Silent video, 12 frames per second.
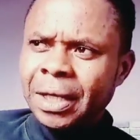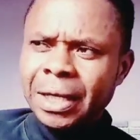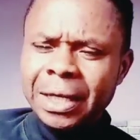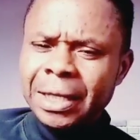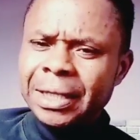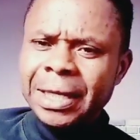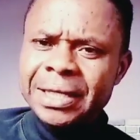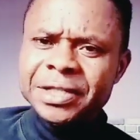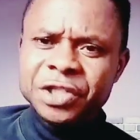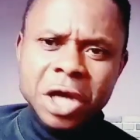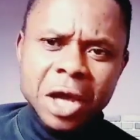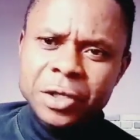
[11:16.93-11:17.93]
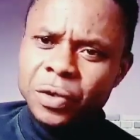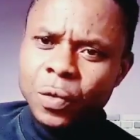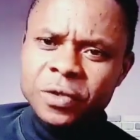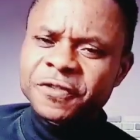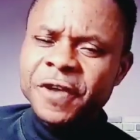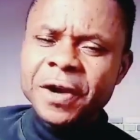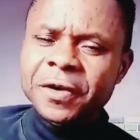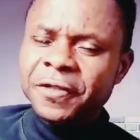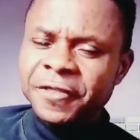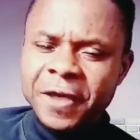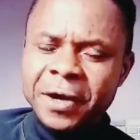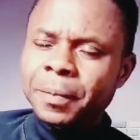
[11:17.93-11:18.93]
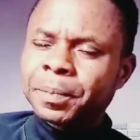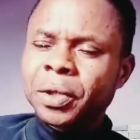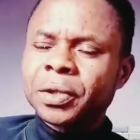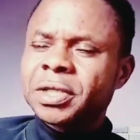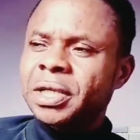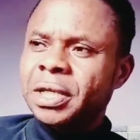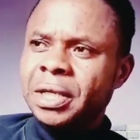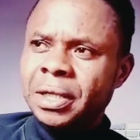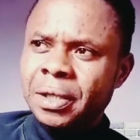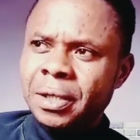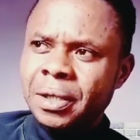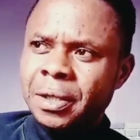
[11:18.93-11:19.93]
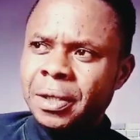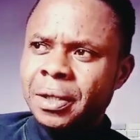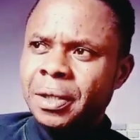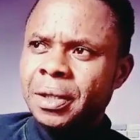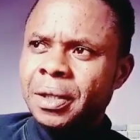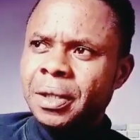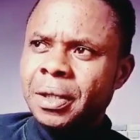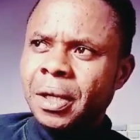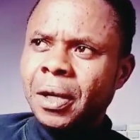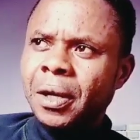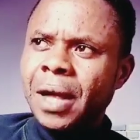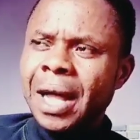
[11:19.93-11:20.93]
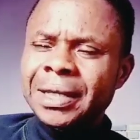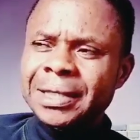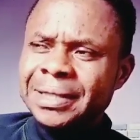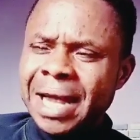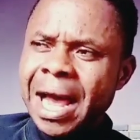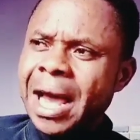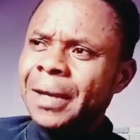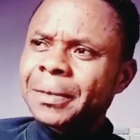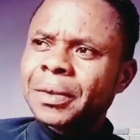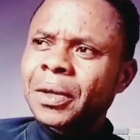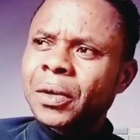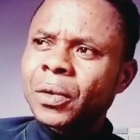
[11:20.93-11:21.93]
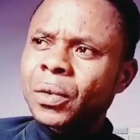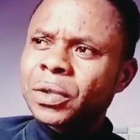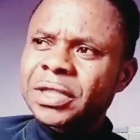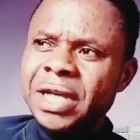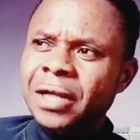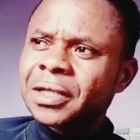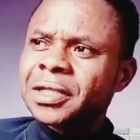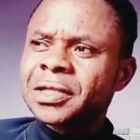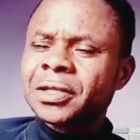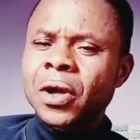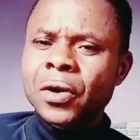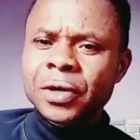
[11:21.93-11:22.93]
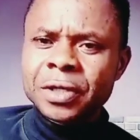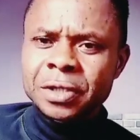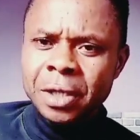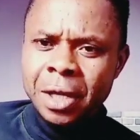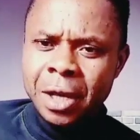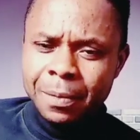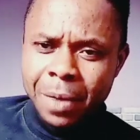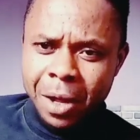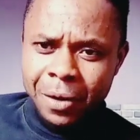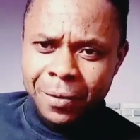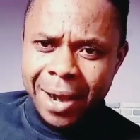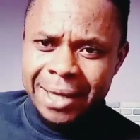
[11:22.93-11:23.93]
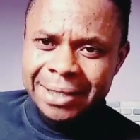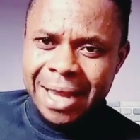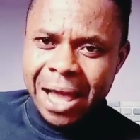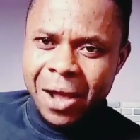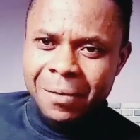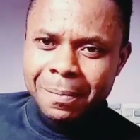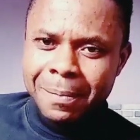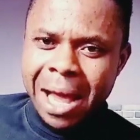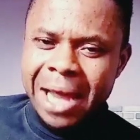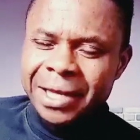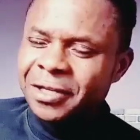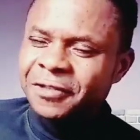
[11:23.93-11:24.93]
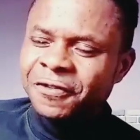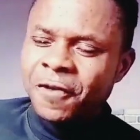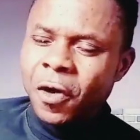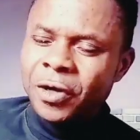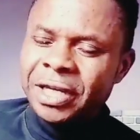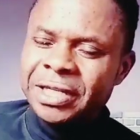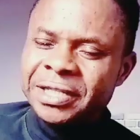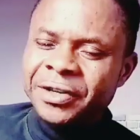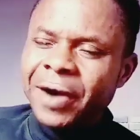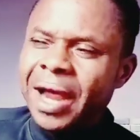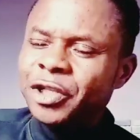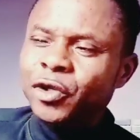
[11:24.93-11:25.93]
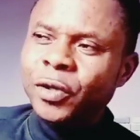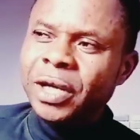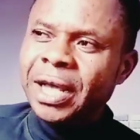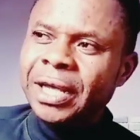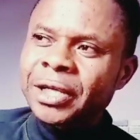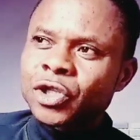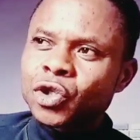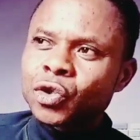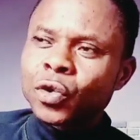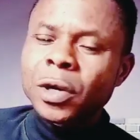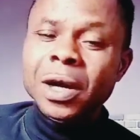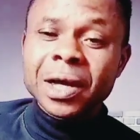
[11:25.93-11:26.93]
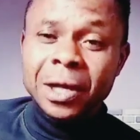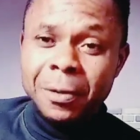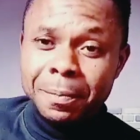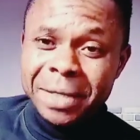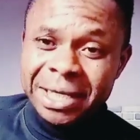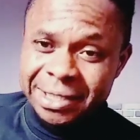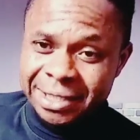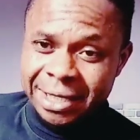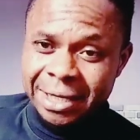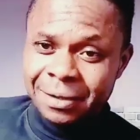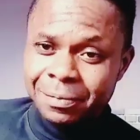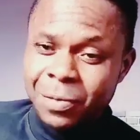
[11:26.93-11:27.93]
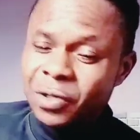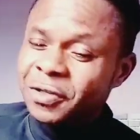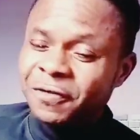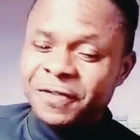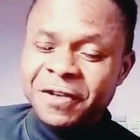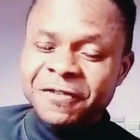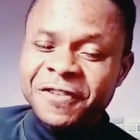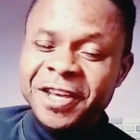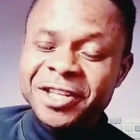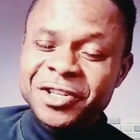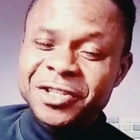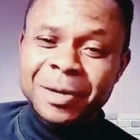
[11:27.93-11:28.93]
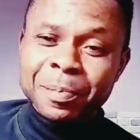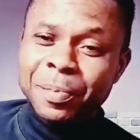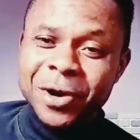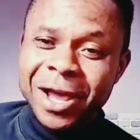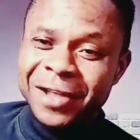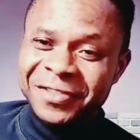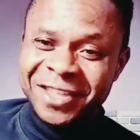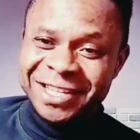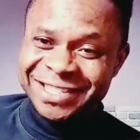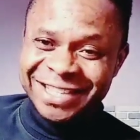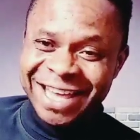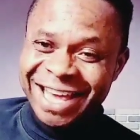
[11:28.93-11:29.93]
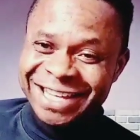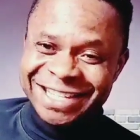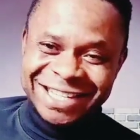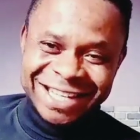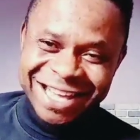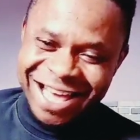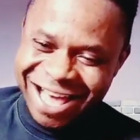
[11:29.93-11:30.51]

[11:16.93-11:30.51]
And his channel was very therapeutic. At the time, tell the stories. But right now, Marcus Vaughn is graduated into a comedian. Most of the videos he put out these days,